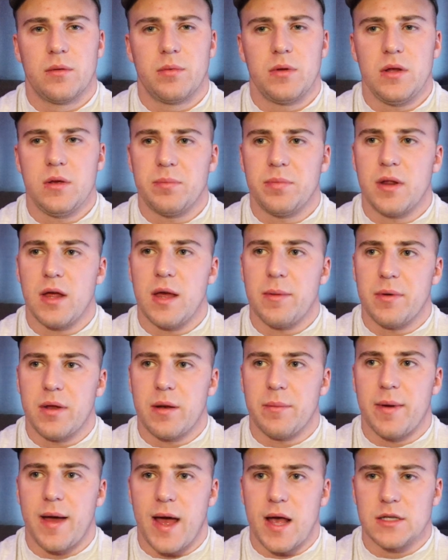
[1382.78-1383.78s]
But you play a bit
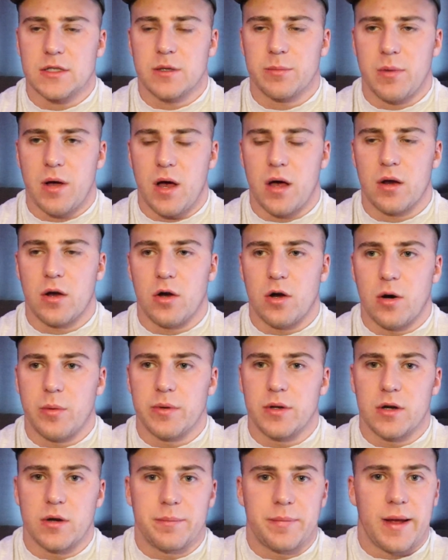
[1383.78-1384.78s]
of basketball at
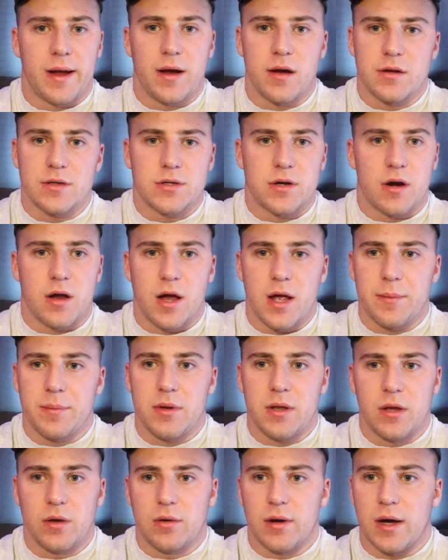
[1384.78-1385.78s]
home and your parents are
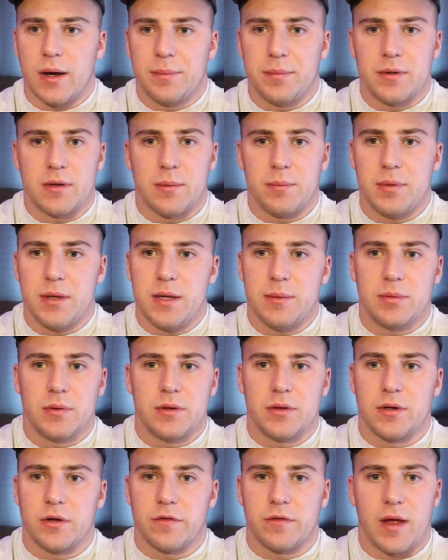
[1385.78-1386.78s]
hyping you up and the
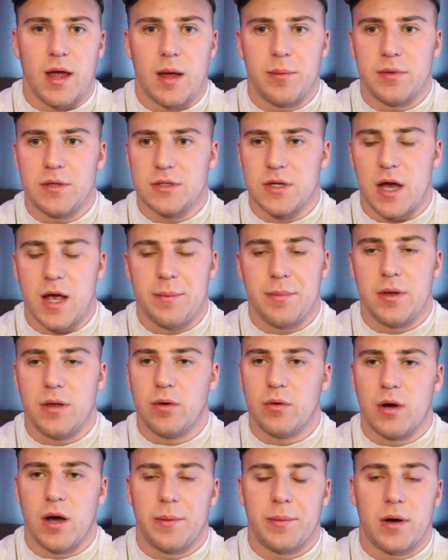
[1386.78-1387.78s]
people in your family's hyping
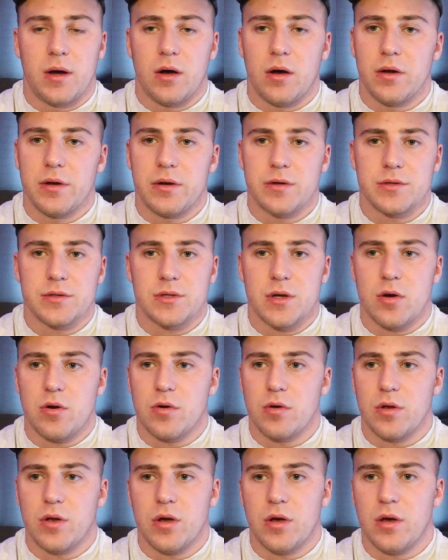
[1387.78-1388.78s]
you up. Oh, you're
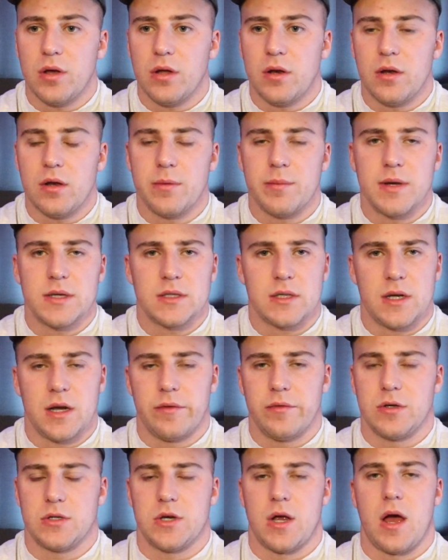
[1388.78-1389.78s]
so good. And you're missing
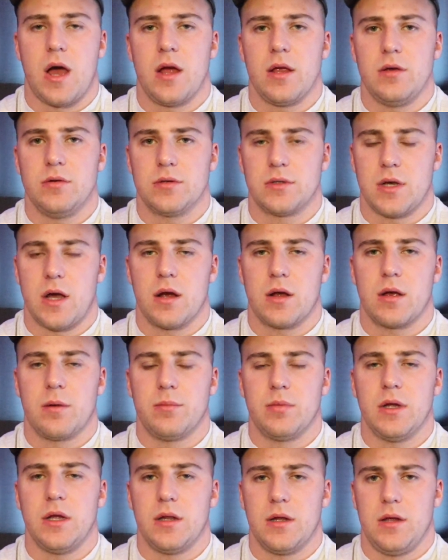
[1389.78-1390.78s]
every shot. You suck
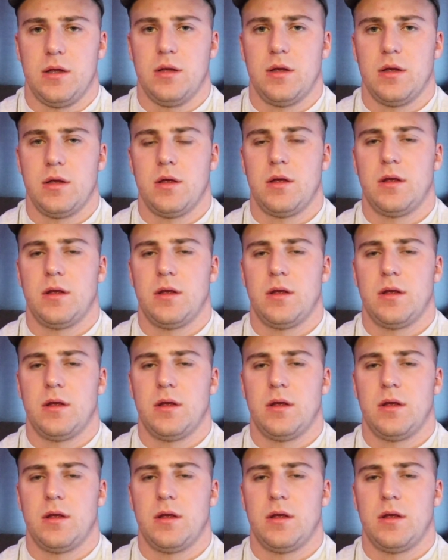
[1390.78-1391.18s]
completely.